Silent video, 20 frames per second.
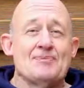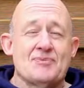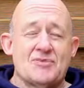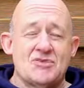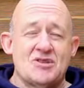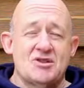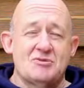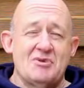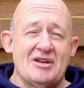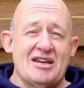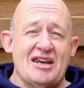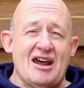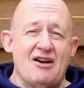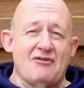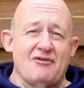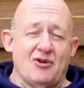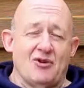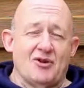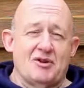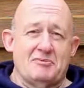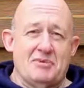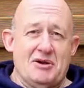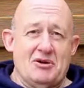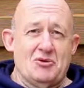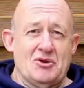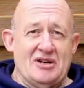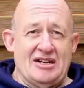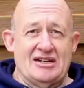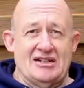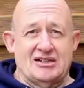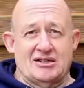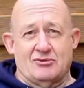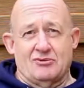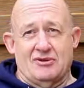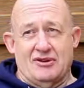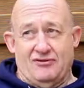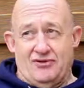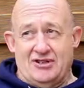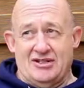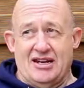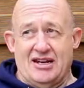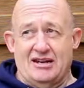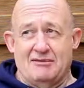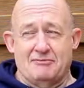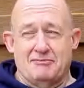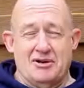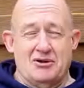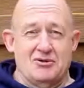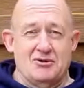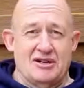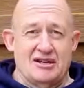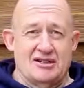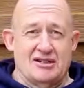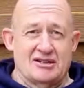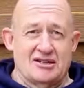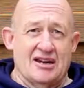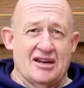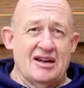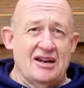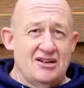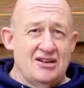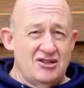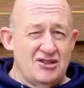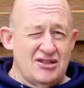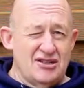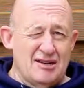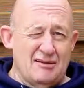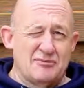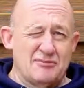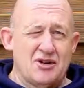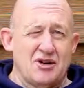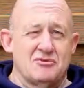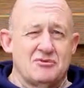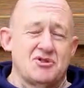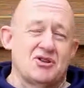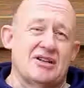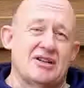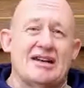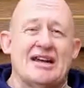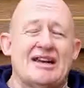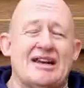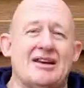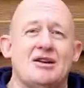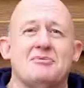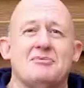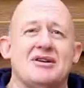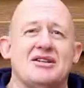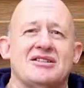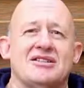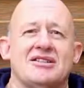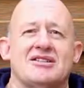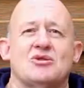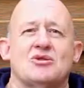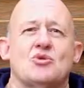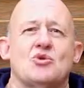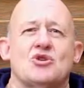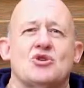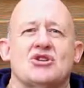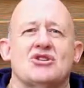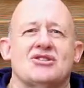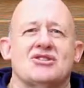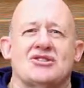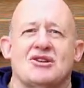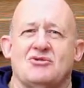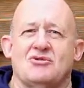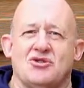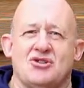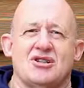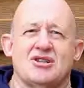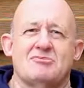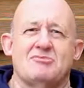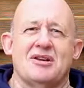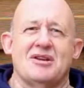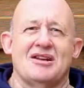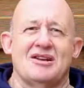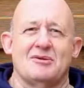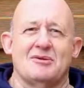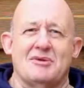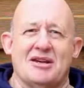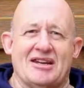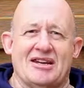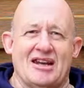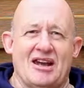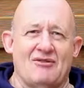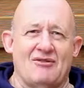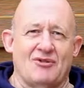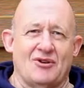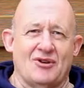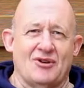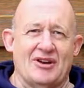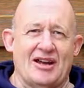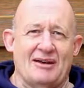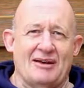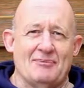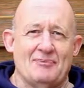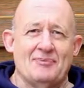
Just be careful on the buildings. If you're taking buildings, just sometimes you can get a little bit of distortion, so just be a little bit careful on that.